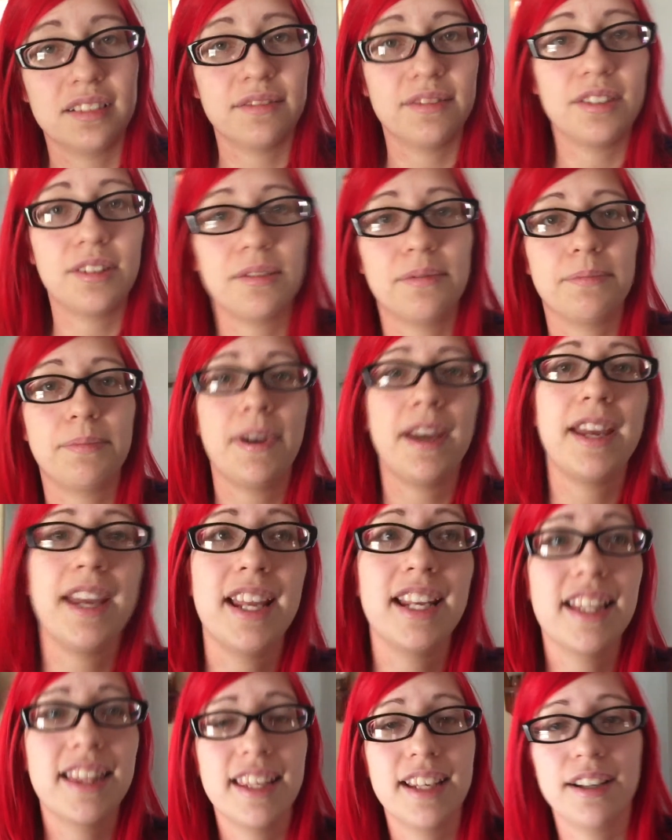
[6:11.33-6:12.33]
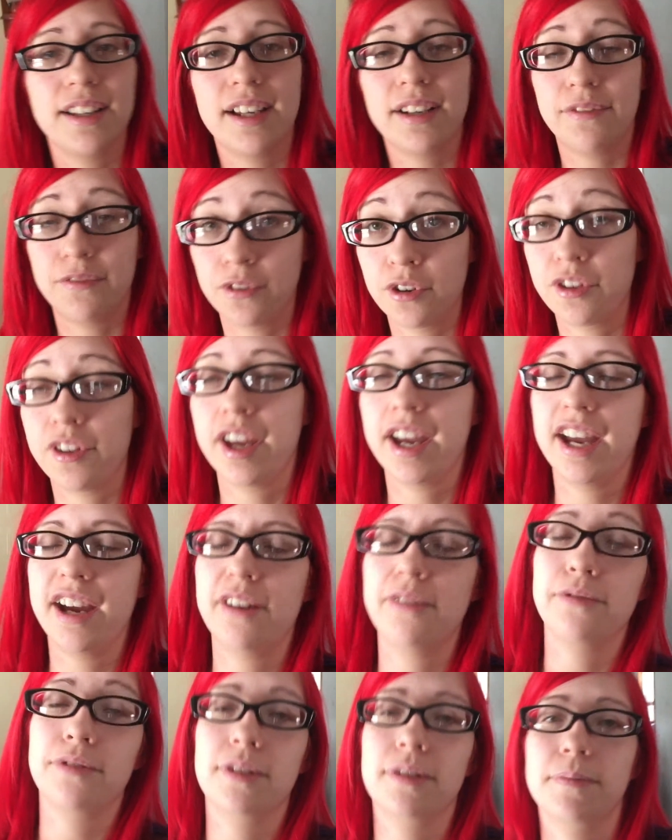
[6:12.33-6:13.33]
we don't pay anything like for the
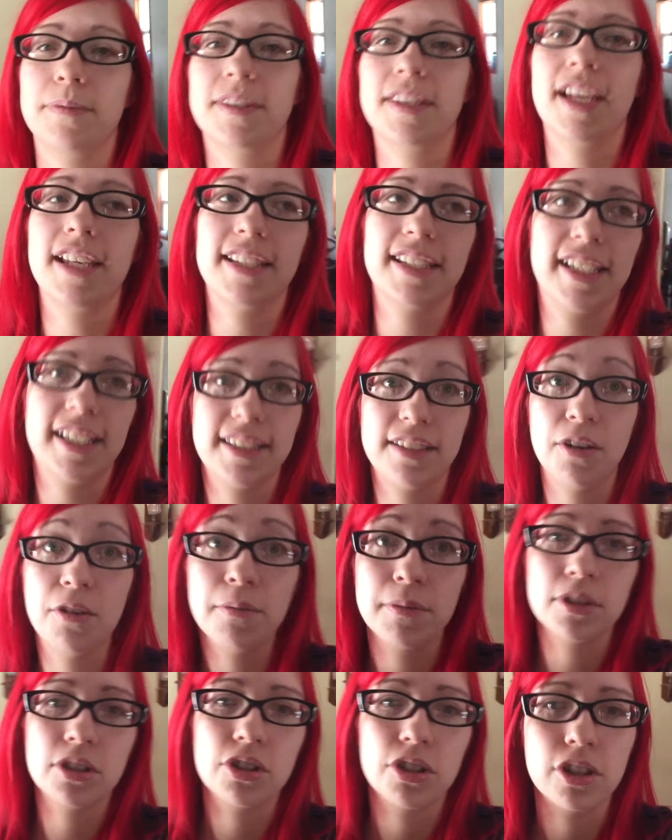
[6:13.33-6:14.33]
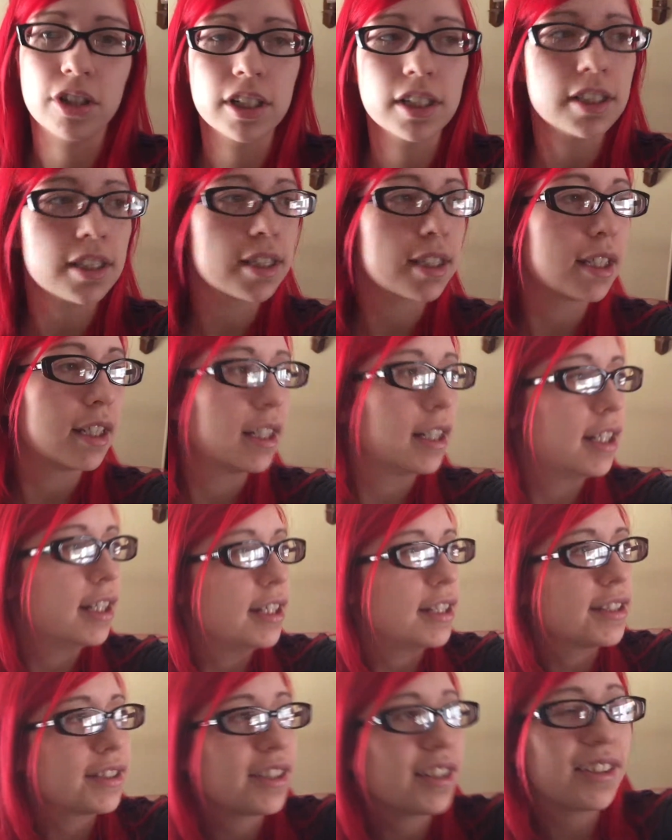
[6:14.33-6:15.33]
house besides, I guess, home insurance.
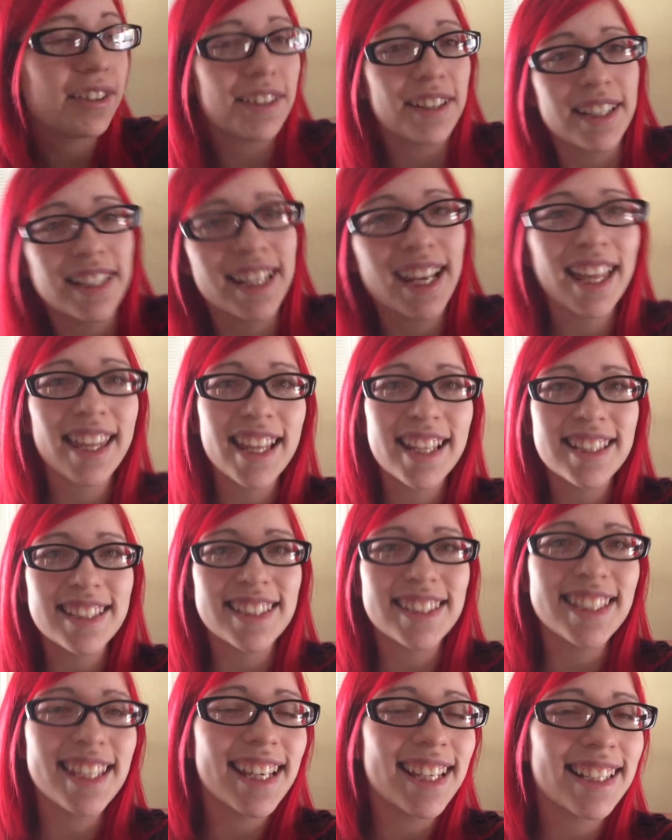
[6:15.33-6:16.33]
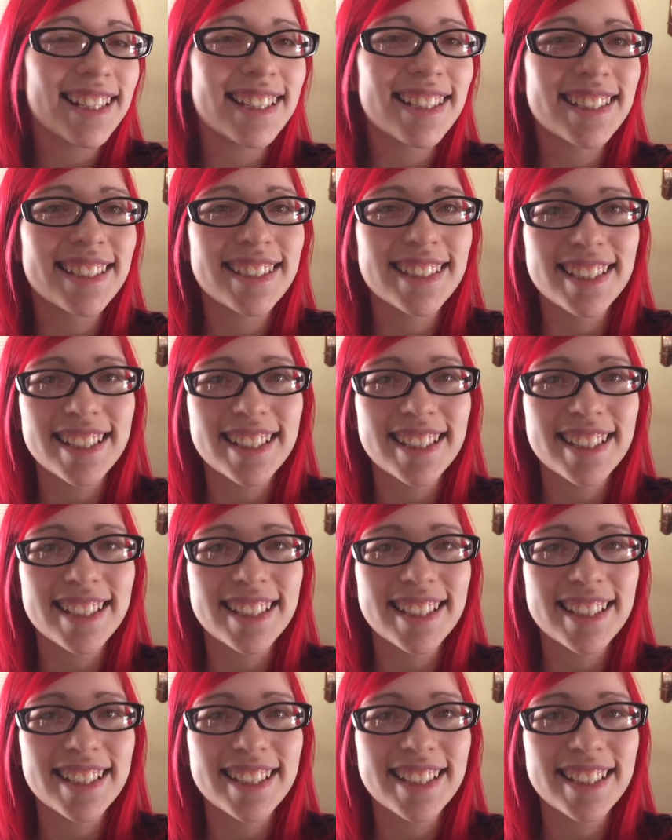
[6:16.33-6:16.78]
So, yeah, that's it.